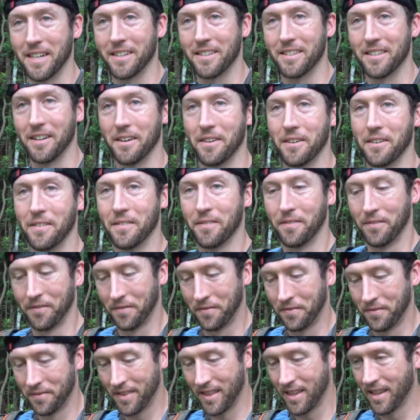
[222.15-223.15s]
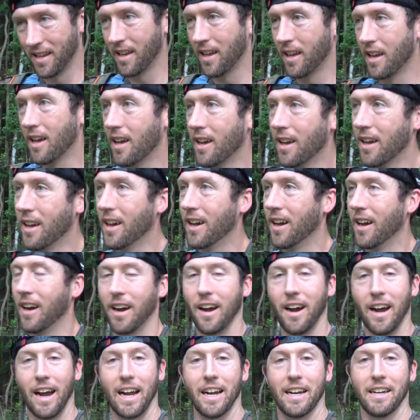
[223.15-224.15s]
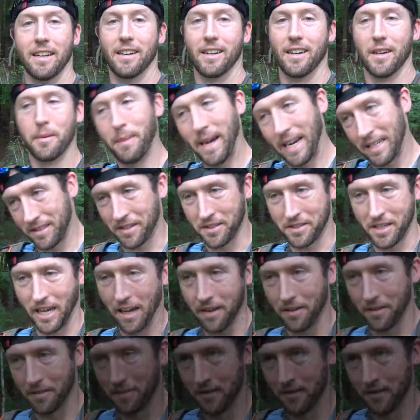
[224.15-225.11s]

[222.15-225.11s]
So, all right, back to scout.